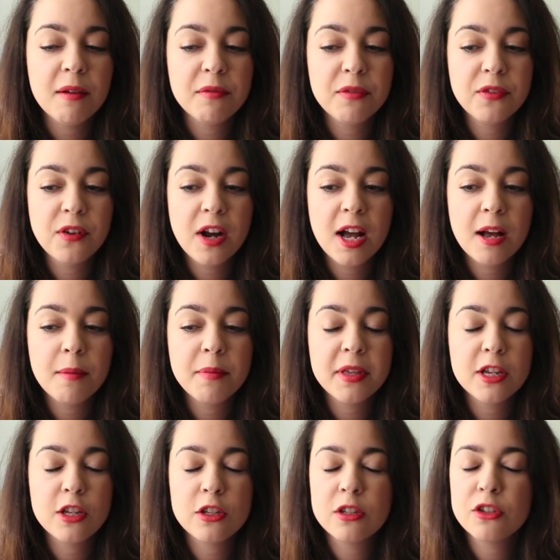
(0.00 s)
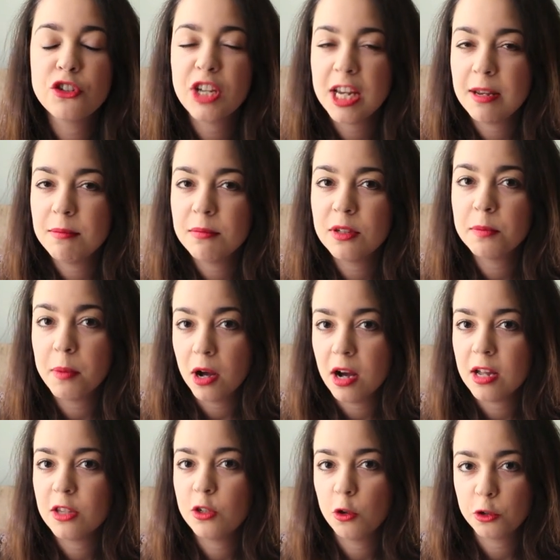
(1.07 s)
from the James
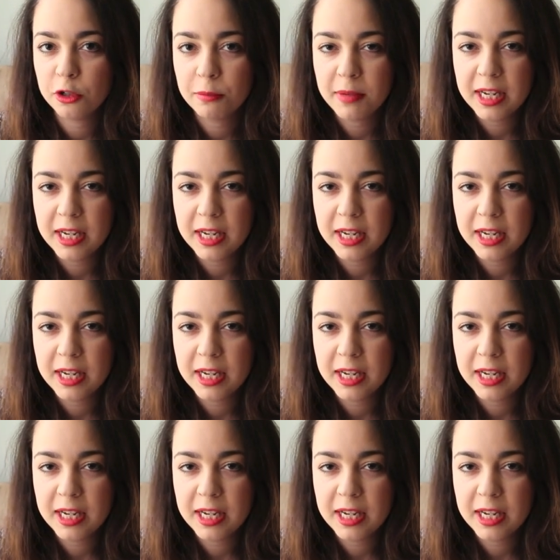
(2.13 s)
Bond social